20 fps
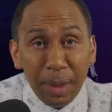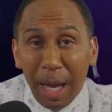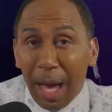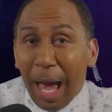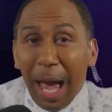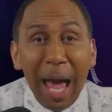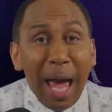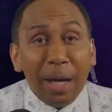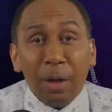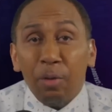
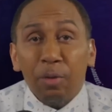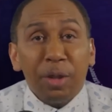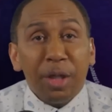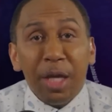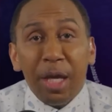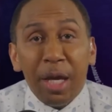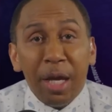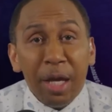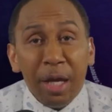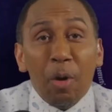I don't
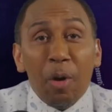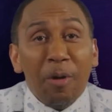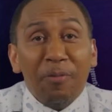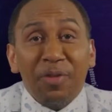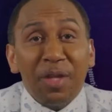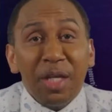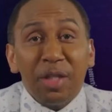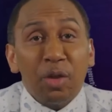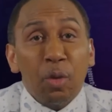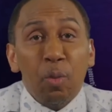care if
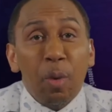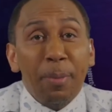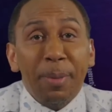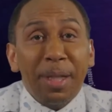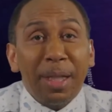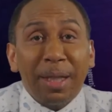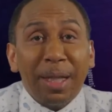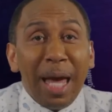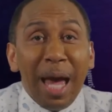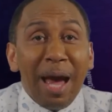there's a woman
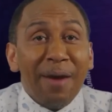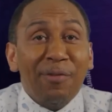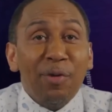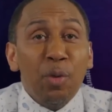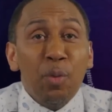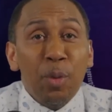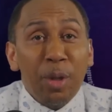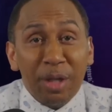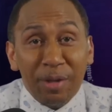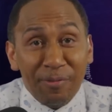alive who
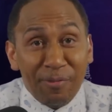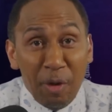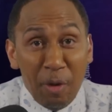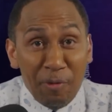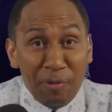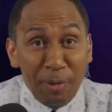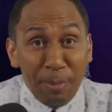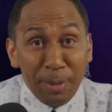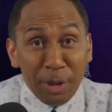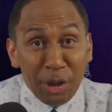wouldn't vote
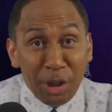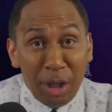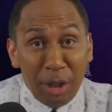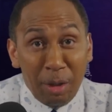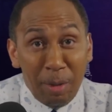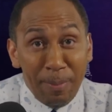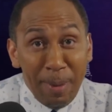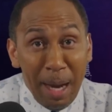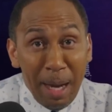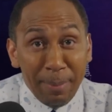for
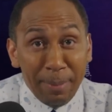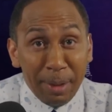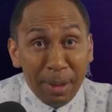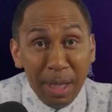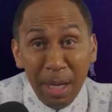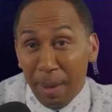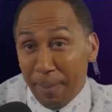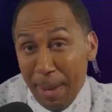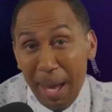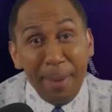Michelle Obama.
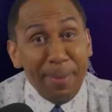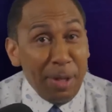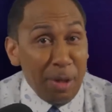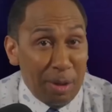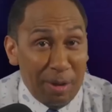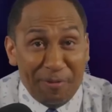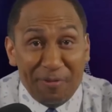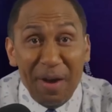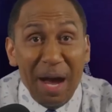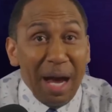Maybe you
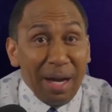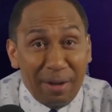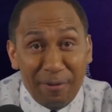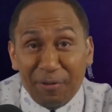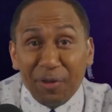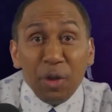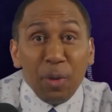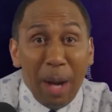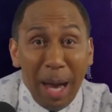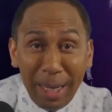could find a
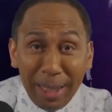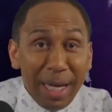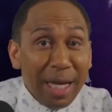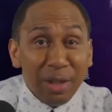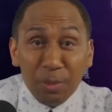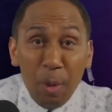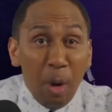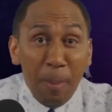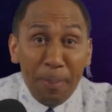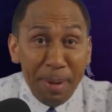few, I guess.
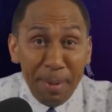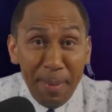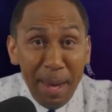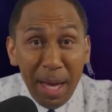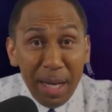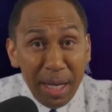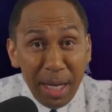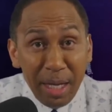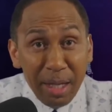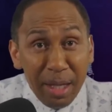Won't be
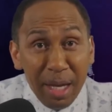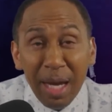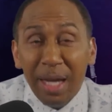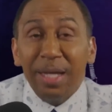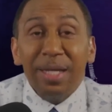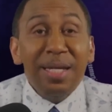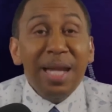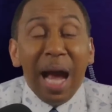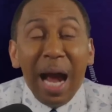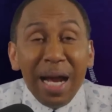many.
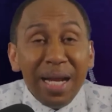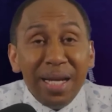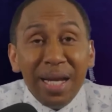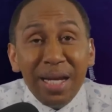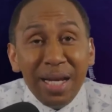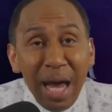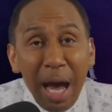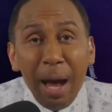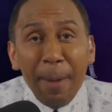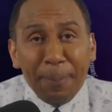
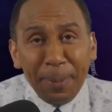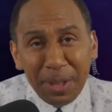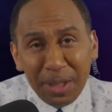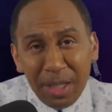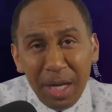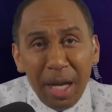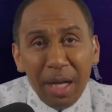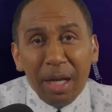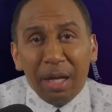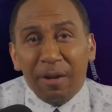
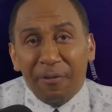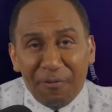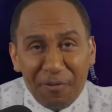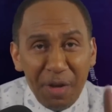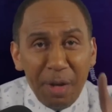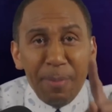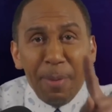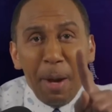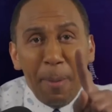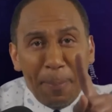99% of the
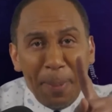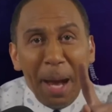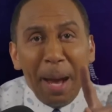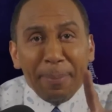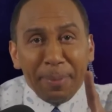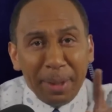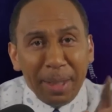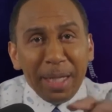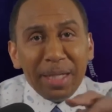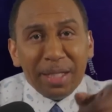female
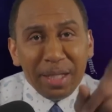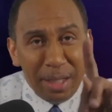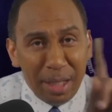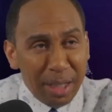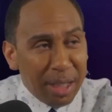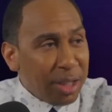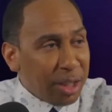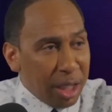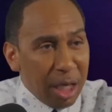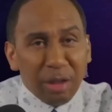population in
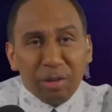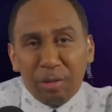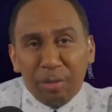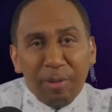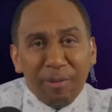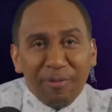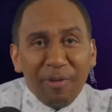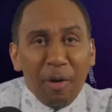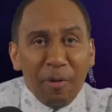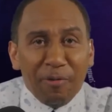this country
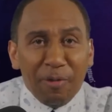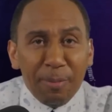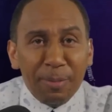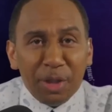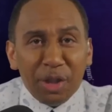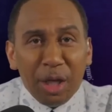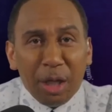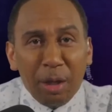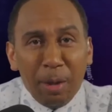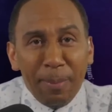would vote for
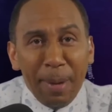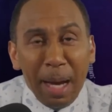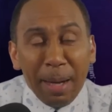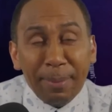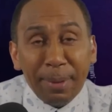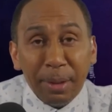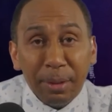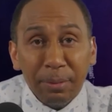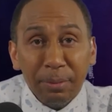Michelle Obama.